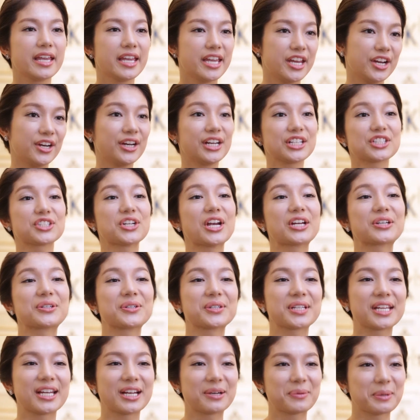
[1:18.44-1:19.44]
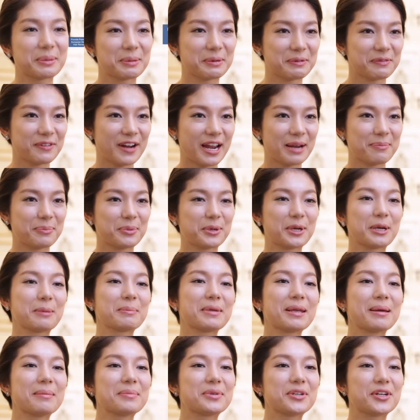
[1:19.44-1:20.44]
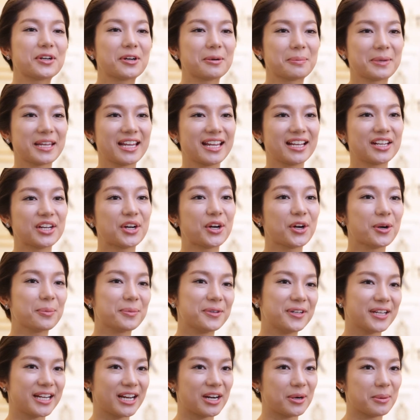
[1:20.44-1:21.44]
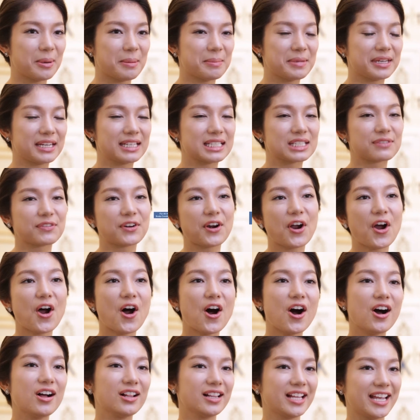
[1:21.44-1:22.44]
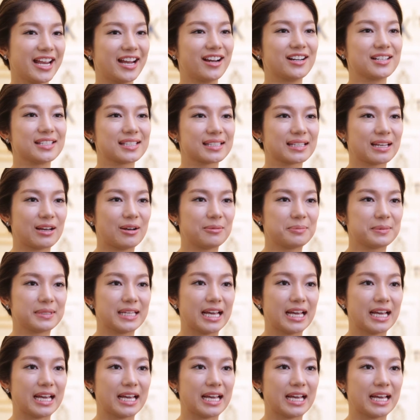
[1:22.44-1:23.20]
Here at Trichokare, we provide premium European herbal hair remedies for all hair and scalp